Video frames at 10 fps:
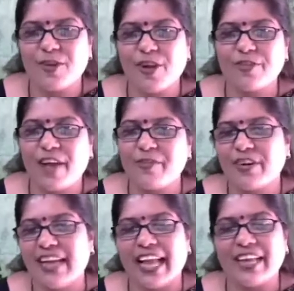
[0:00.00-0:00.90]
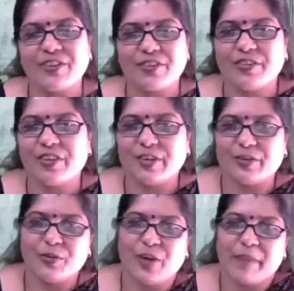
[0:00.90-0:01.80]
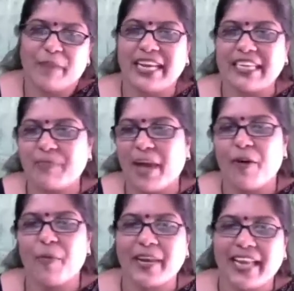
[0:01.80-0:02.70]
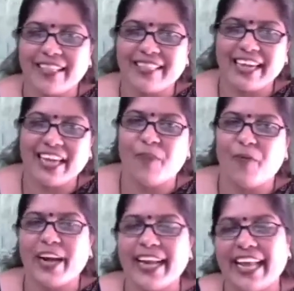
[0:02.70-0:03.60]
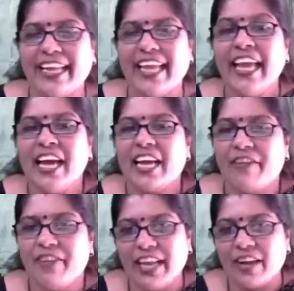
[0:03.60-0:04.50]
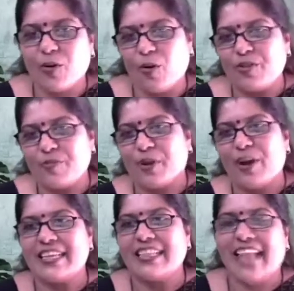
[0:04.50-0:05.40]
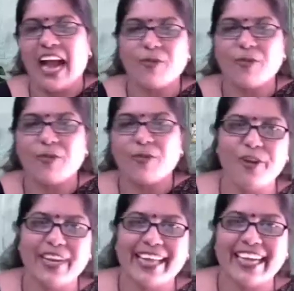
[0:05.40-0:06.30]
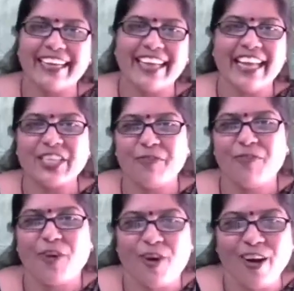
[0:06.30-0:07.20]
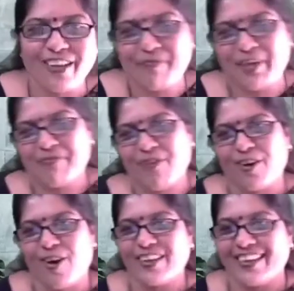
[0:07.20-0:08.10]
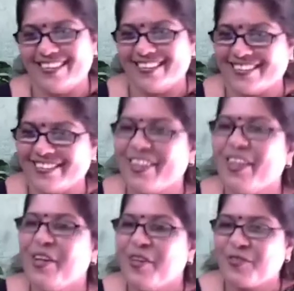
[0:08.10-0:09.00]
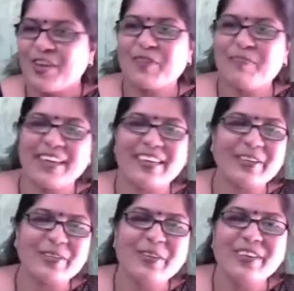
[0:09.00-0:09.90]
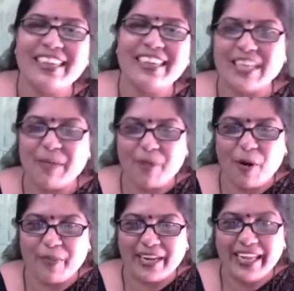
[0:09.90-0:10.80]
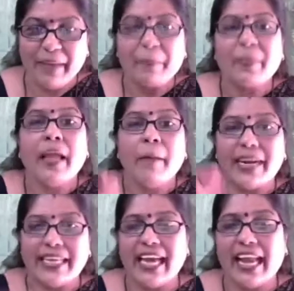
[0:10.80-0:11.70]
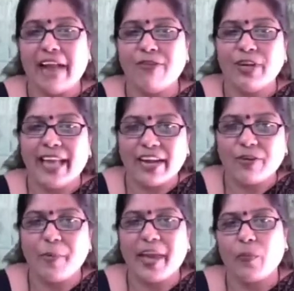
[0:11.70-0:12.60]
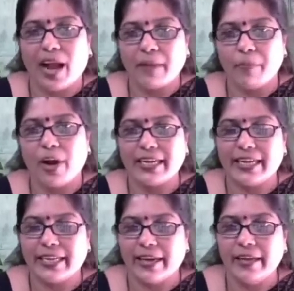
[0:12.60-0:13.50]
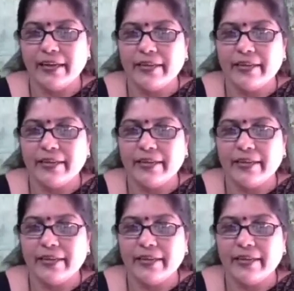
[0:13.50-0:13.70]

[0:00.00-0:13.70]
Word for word: also, I would like uh, to. I mean, it's my opinion that avoid any revealing clothes because in that also you will get attention for wrong, but for wrong reason. So it's better to dress up properly. But here I would like to make one point clear